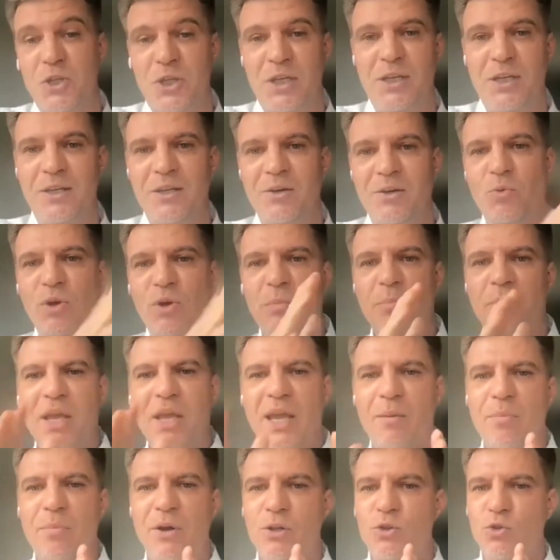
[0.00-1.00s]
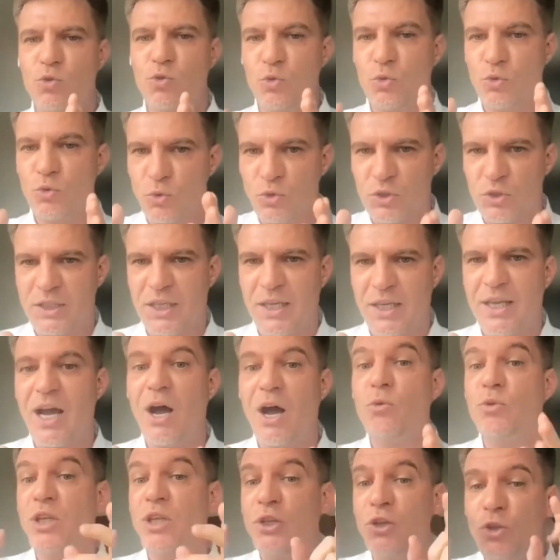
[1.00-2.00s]
century, we'll be able to see
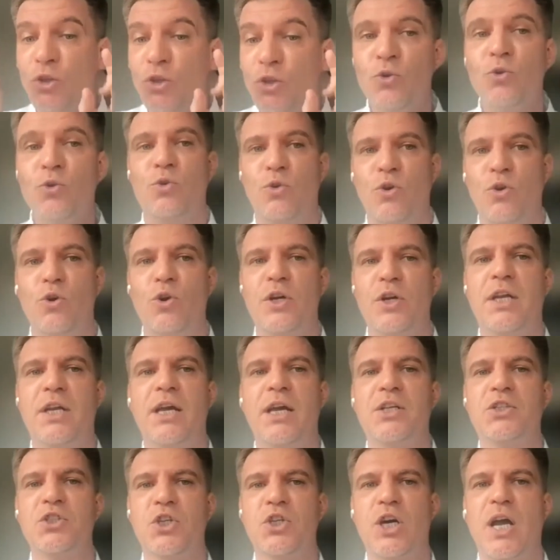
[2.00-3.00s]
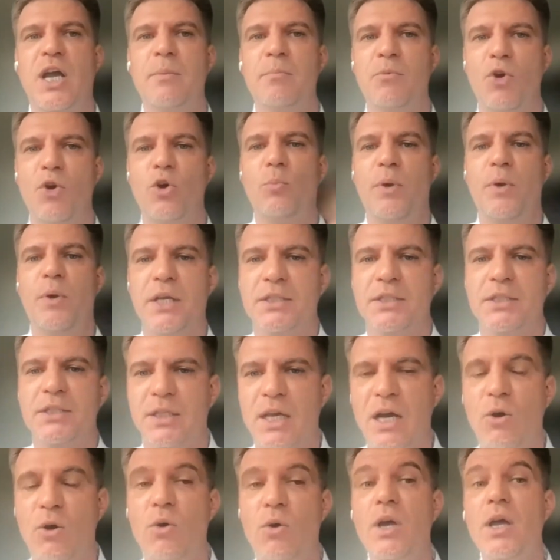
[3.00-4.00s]
how the new organized crime operates
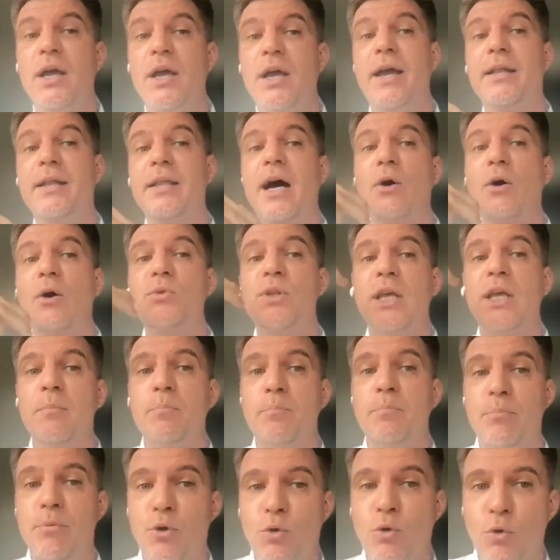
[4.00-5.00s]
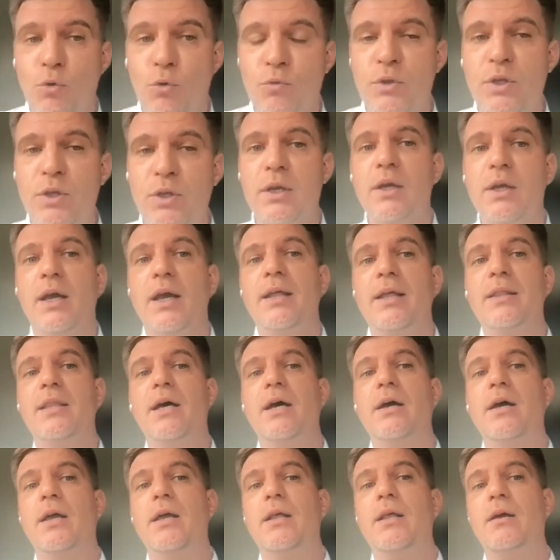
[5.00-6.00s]
now, and how they improved, and
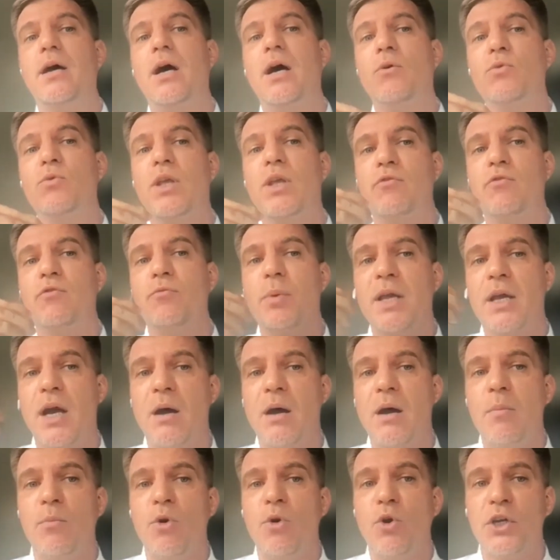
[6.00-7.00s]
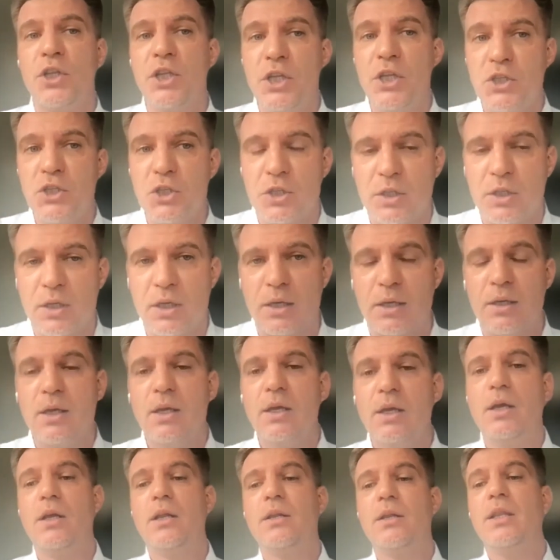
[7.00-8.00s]
how they've become more digital.
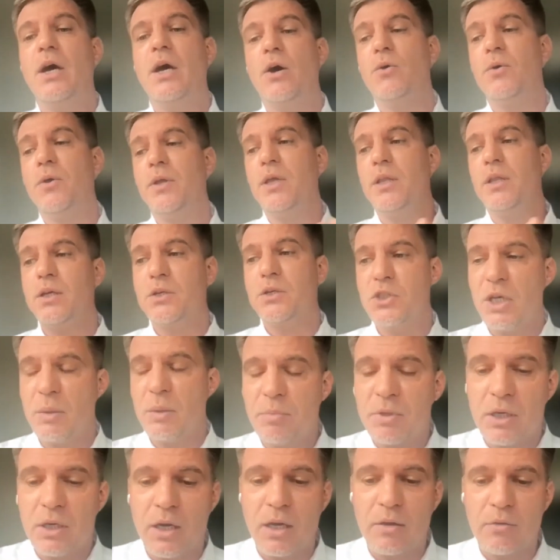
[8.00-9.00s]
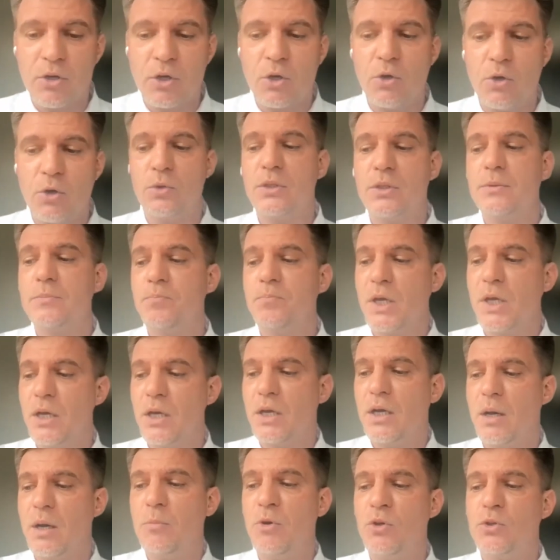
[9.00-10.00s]
Now, in the chapter I wrote,
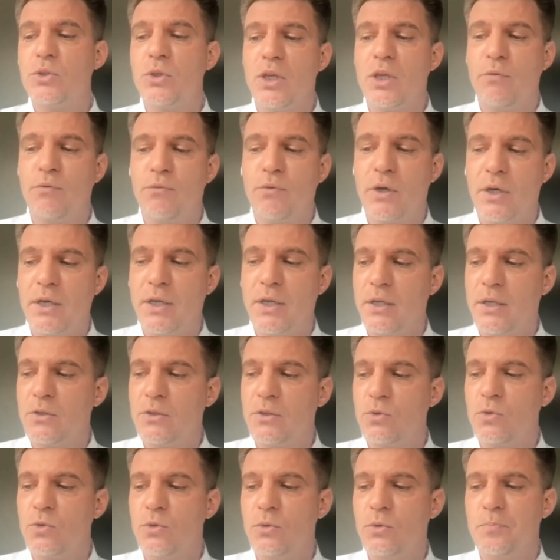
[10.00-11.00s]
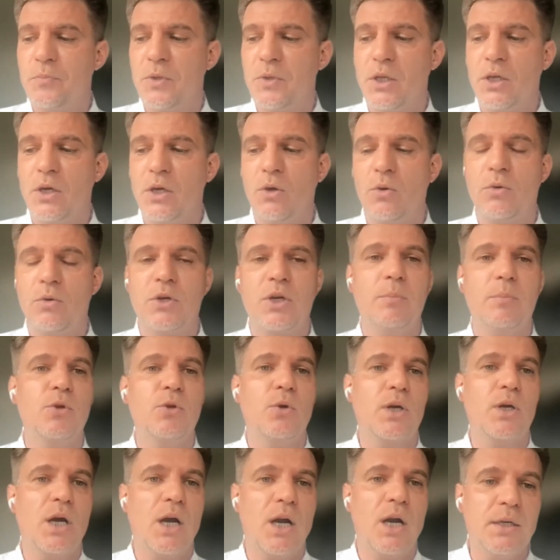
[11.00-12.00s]
I'm also referring to, you know,
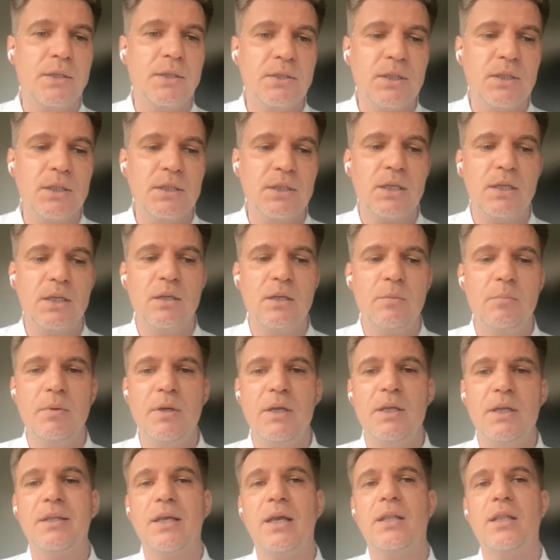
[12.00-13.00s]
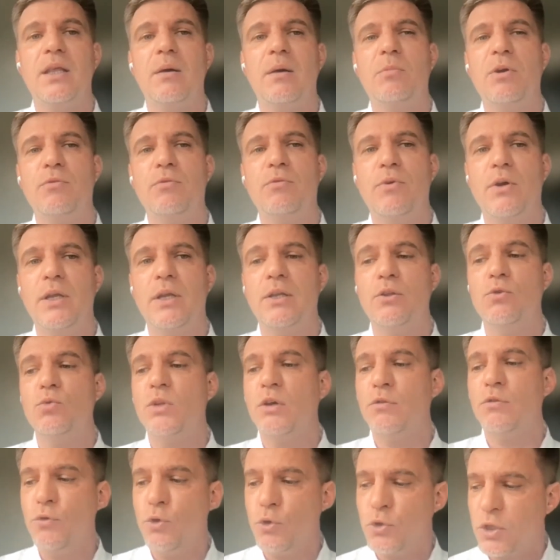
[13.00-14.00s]
cryptocurrencies a little bit, and I'm referring to
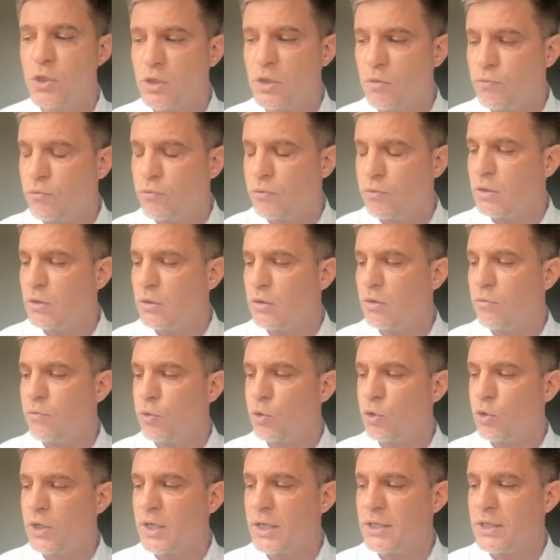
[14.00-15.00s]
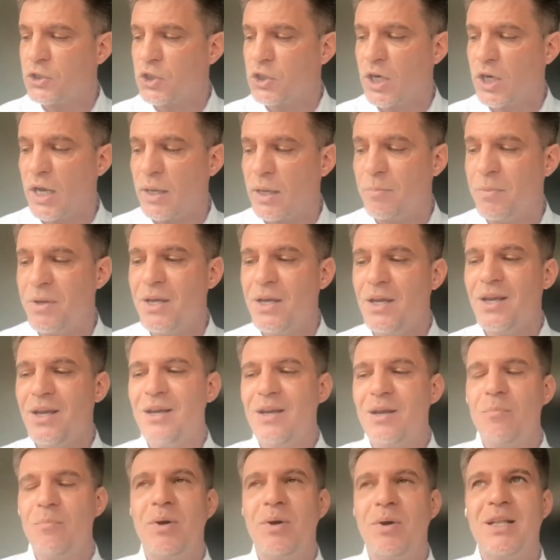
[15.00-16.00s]
the future of organized crime.
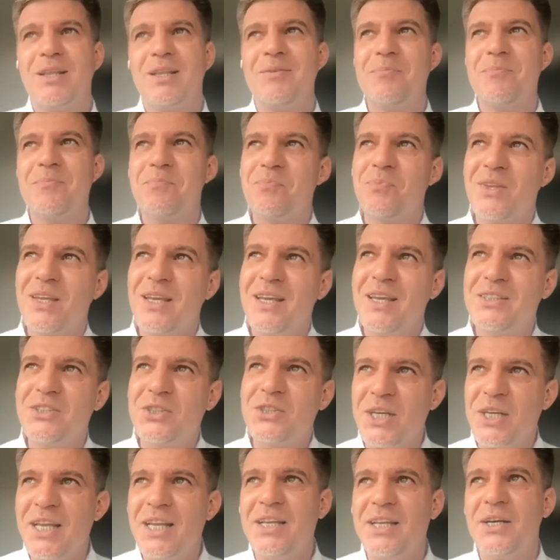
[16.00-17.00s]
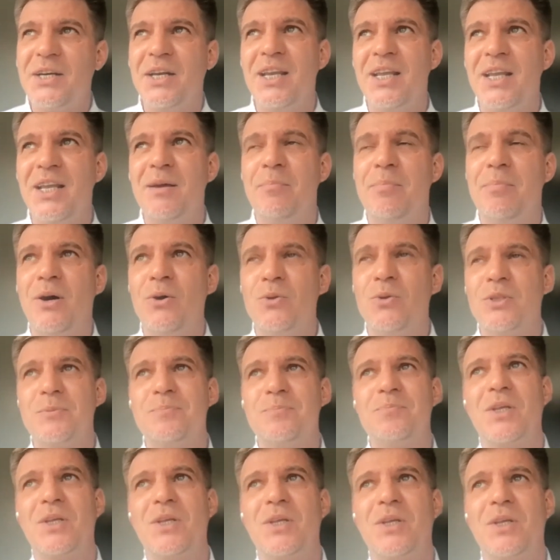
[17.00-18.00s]
But it's really, really about
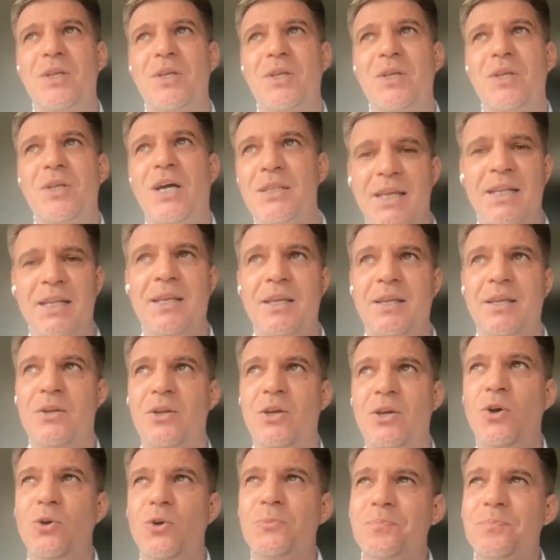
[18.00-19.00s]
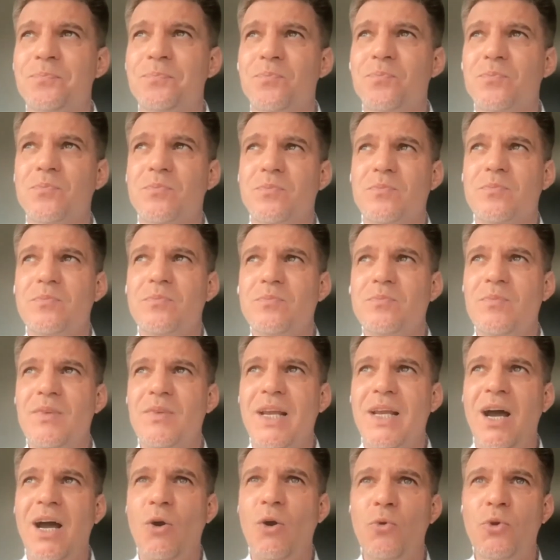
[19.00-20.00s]
understanding, you know,
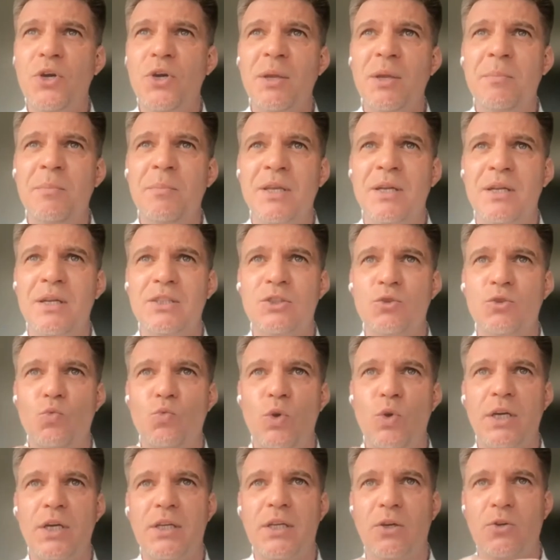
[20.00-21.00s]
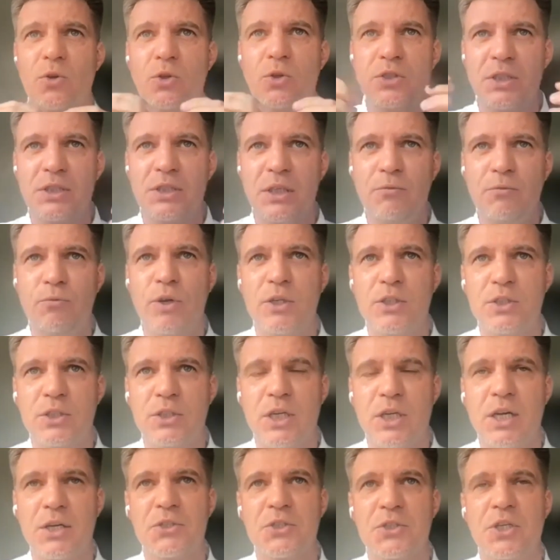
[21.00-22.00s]
how criminals work across this
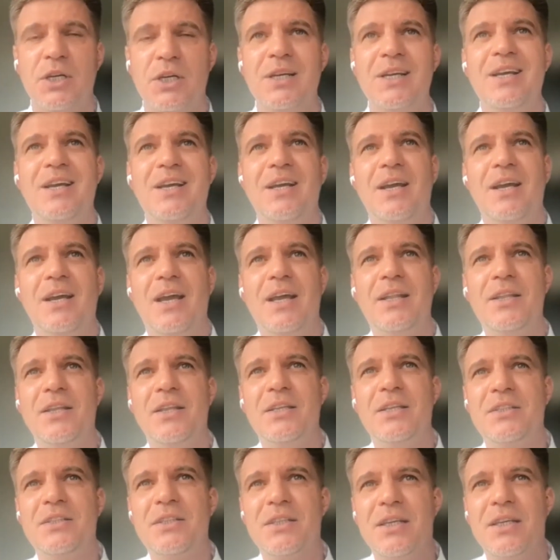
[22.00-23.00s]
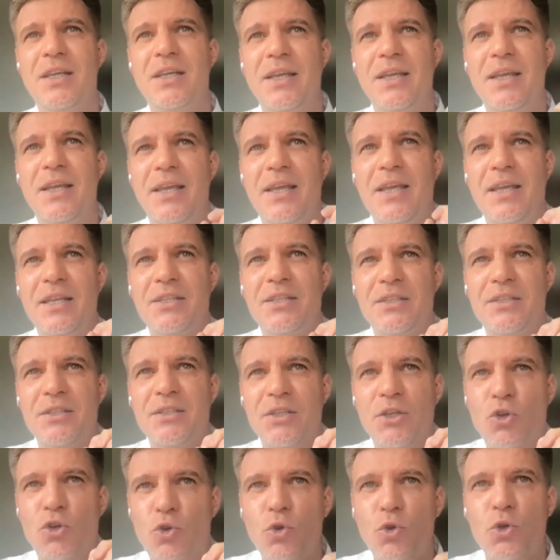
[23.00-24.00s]
infrastructure. And
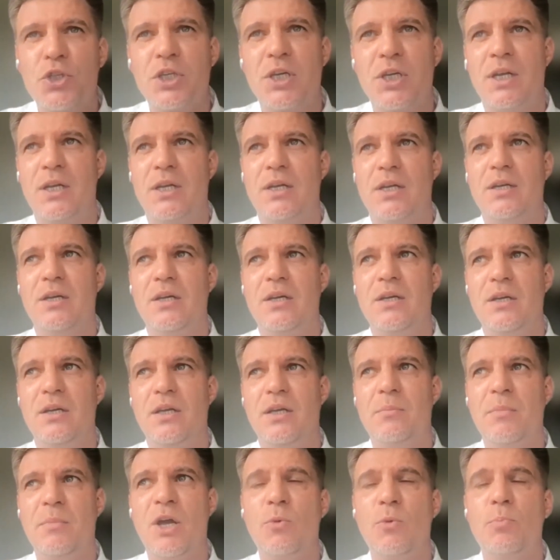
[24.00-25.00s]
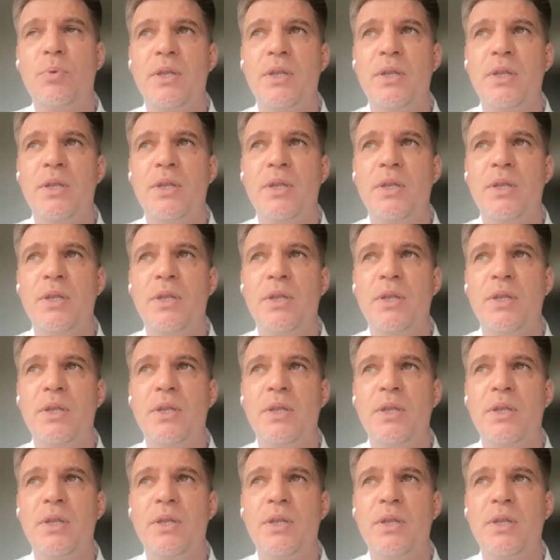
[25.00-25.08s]
it's crucial, in